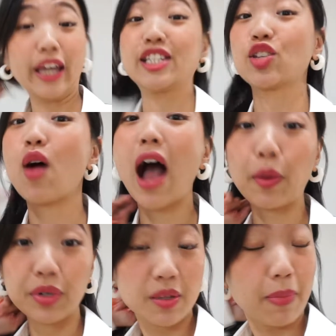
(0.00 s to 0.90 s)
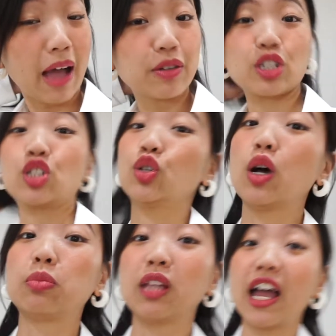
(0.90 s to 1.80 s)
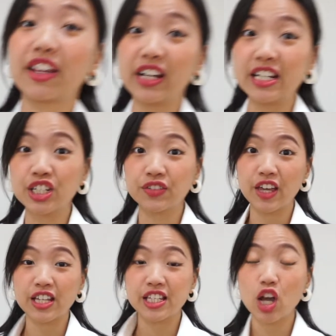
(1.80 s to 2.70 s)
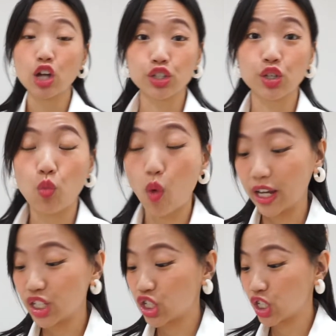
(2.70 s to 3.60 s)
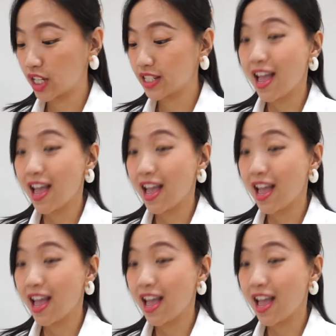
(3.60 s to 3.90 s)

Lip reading: so I was about to apply the interfacing onto the white shirt,